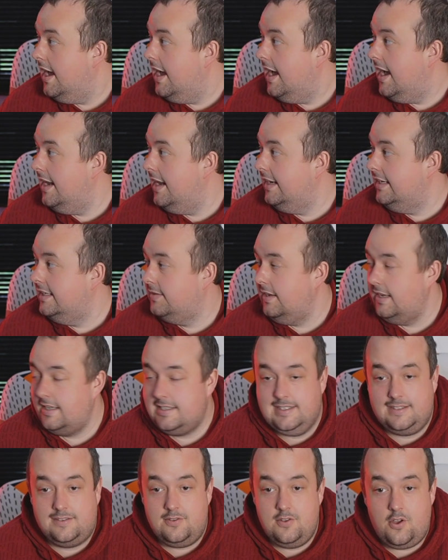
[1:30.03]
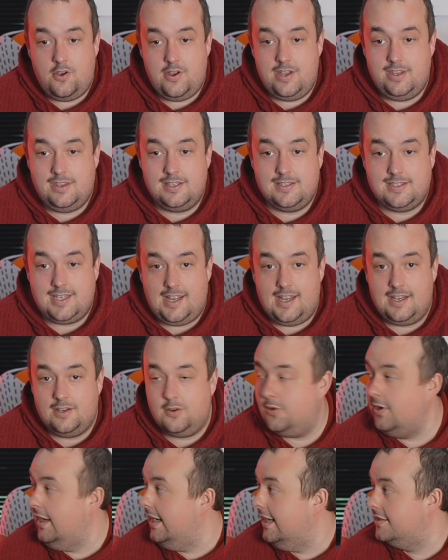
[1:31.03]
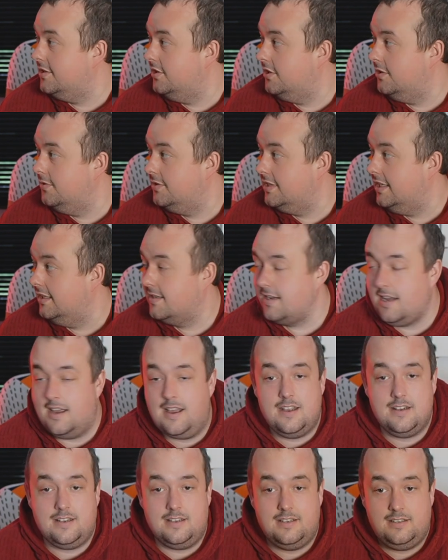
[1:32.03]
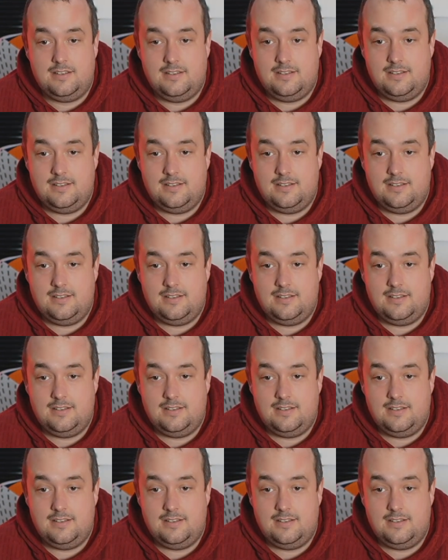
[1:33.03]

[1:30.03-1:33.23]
And he's not hit the target. All he has to do is hit the target.